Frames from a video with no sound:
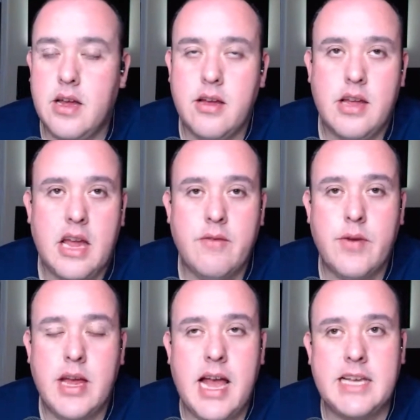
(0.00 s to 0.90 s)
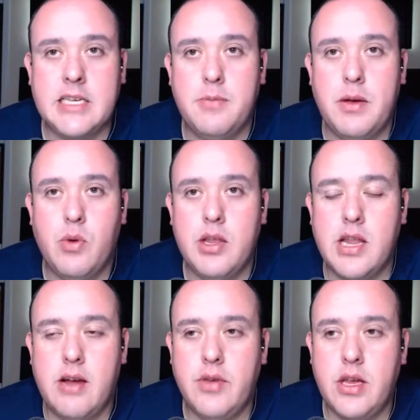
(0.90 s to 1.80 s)
if it has to be one that
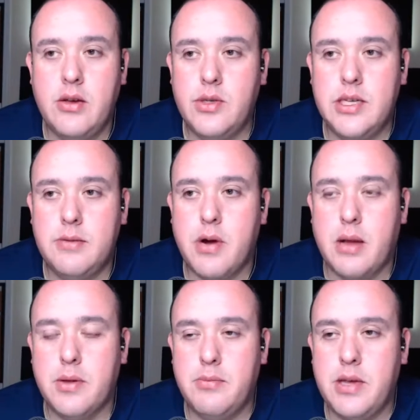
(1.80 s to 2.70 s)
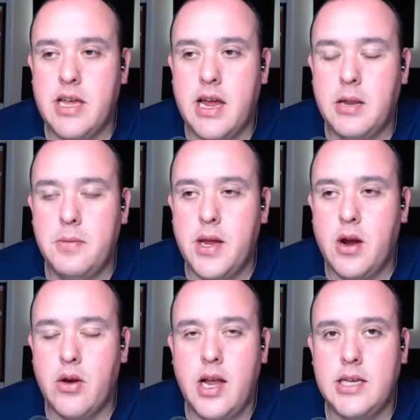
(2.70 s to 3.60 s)
I've used, it'd probably be the
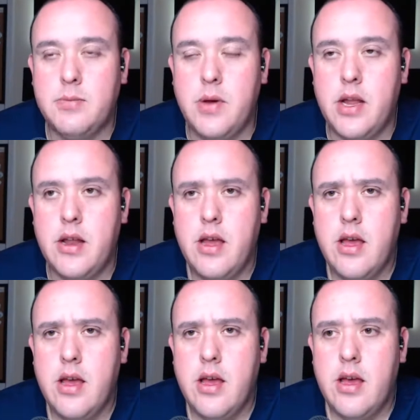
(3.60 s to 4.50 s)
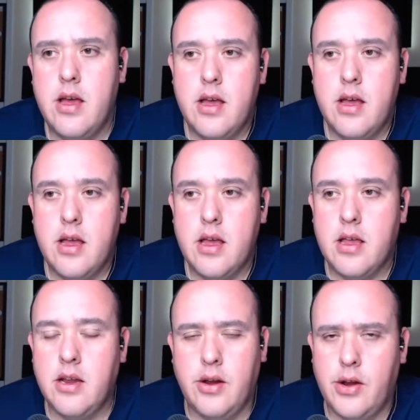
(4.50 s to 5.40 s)
80PRS. But
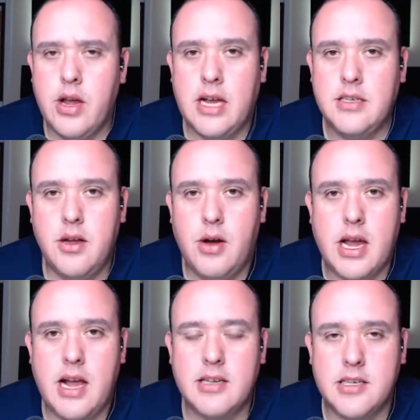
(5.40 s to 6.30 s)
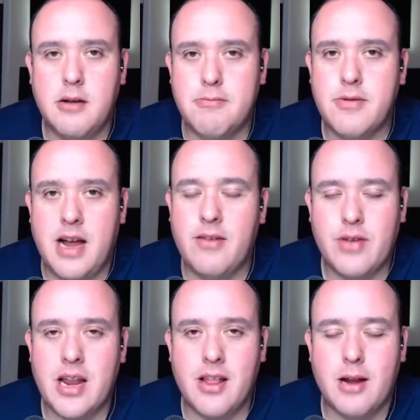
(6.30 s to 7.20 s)
you, guys know I got some. I've
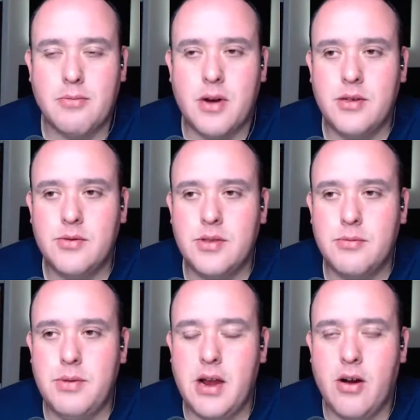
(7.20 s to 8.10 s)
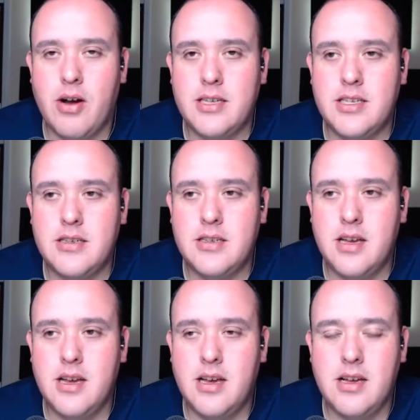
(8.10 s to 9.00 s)
got a lot of problems with the PRS
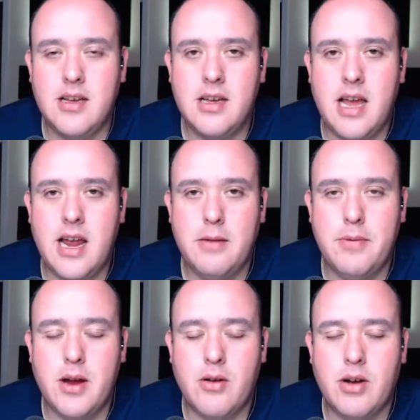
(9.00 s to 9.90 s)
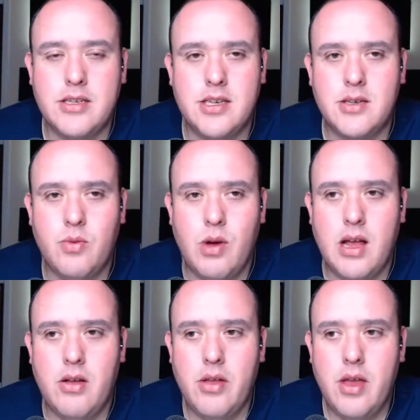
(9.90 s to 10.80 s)
uh, 80 PRS as
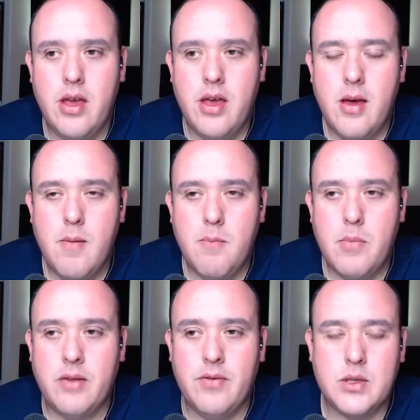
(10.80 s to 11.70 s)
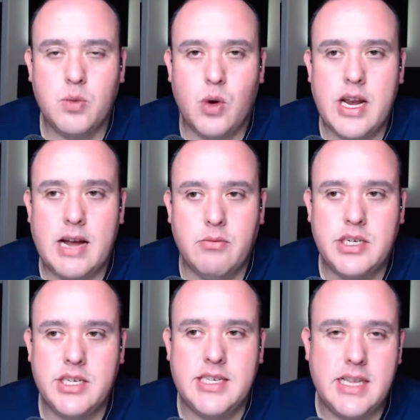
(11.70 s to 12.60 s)
well. But if it's one I was
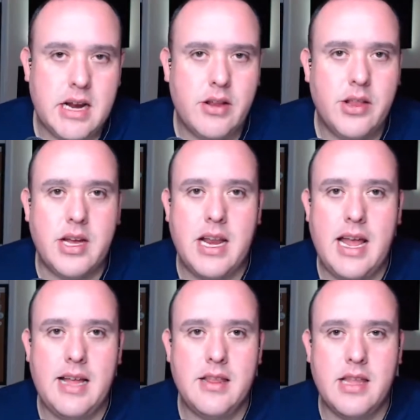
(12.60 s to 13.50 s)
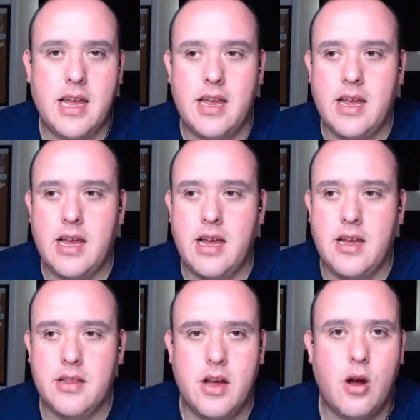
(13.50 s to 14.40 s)
just sitting there looking at the
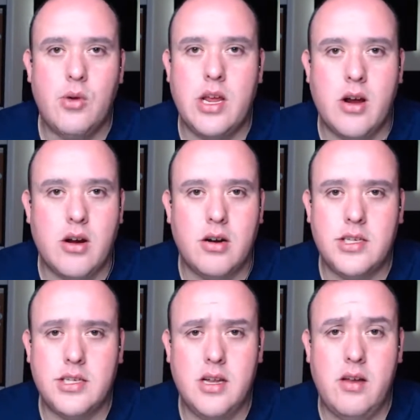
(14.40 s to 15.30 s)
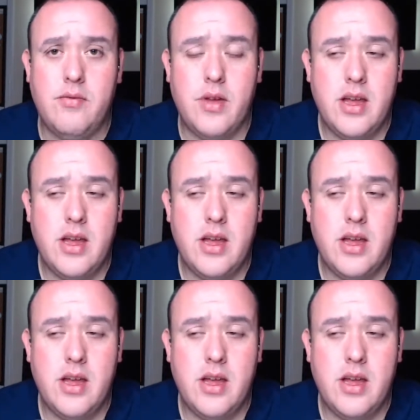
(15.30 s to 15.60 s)
uh, the ODR stuff,